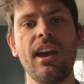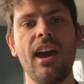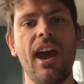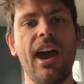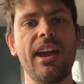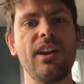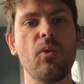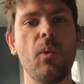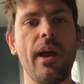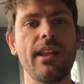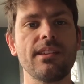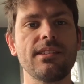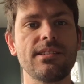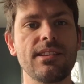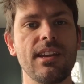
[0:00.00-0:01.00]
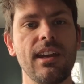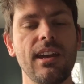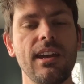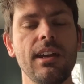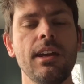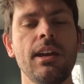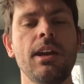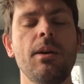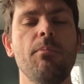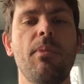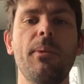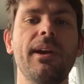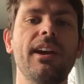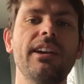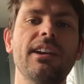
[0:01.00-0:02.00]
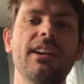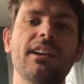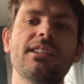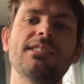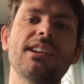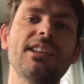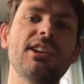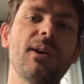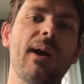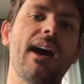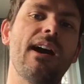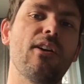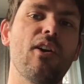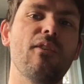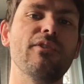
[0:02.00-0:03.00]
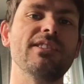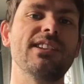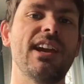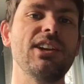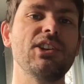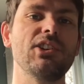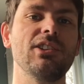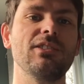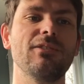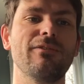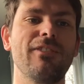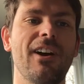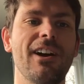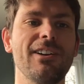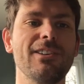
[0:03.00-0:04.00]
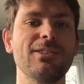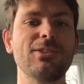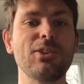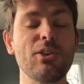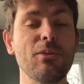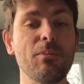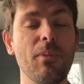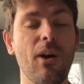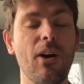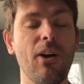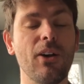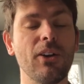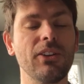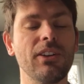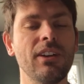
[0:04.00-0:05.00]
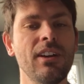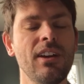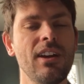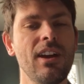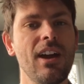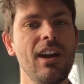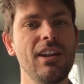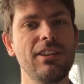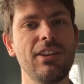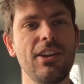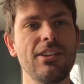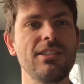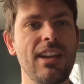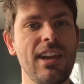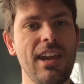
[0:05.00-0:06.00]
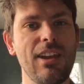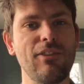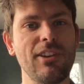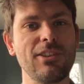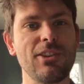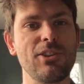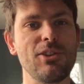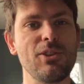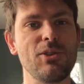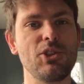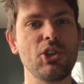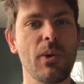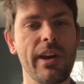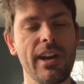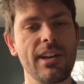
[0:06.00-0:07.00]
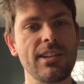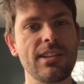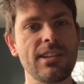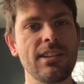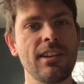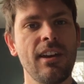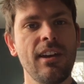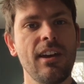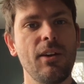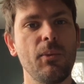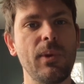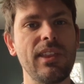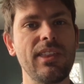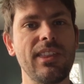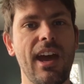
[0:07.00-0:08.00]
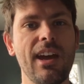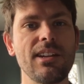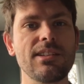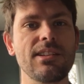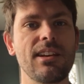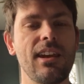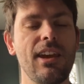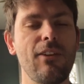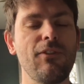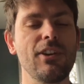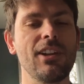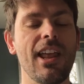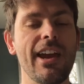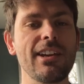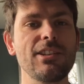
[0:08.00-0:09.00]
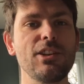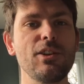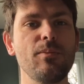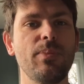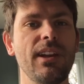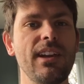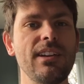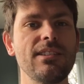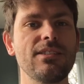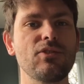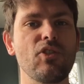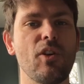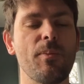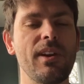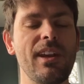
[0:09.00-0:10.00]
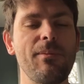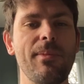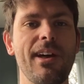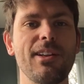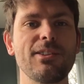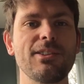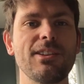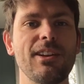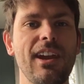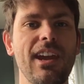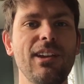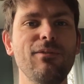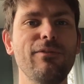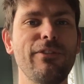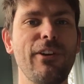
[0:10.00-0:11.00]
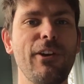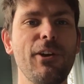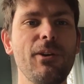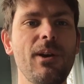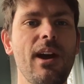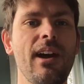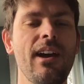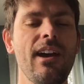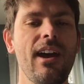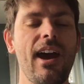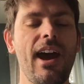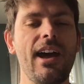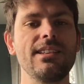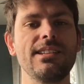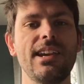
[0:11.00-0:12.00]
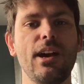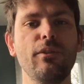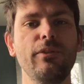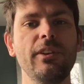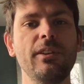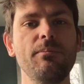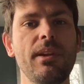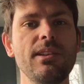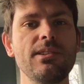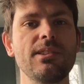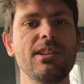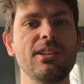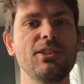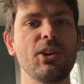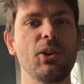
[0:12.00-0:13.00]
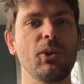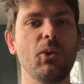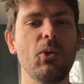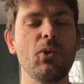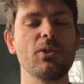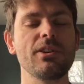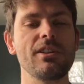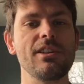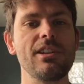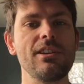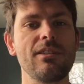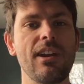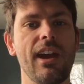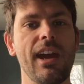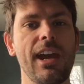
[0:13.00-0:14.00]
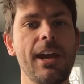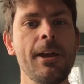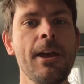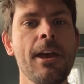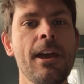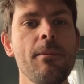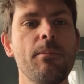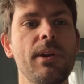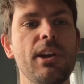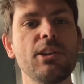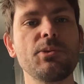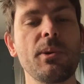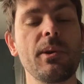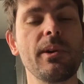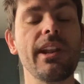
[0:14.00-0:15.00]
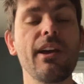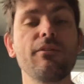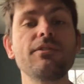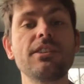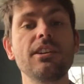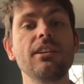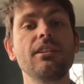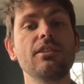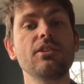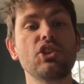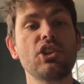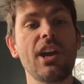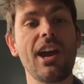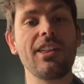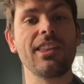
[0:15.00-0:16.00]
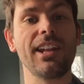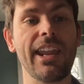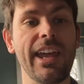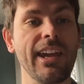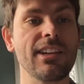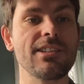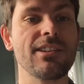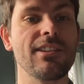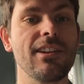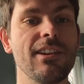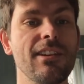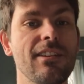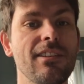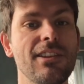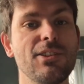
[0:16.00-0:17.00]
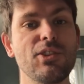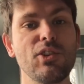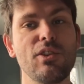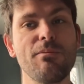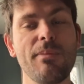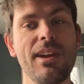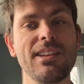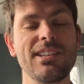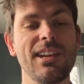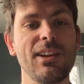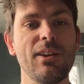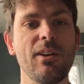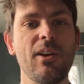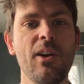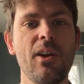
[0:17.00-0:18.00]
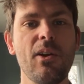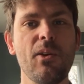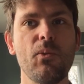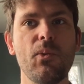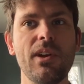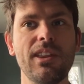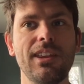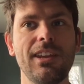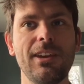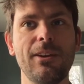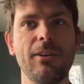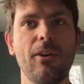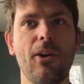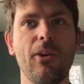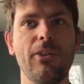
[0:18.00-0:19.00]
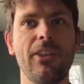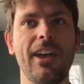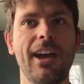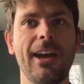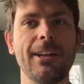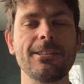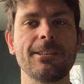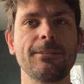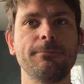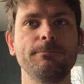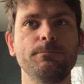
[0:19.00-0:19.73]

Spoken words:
and a Wednesday, but we're going to continue our conversation via Zoom on Thursday evening. So do join us with that. If you'd like to, please drop an email to info@telfordminster.org.uk, because we would love to share the link to the Zoom meeting with you on that.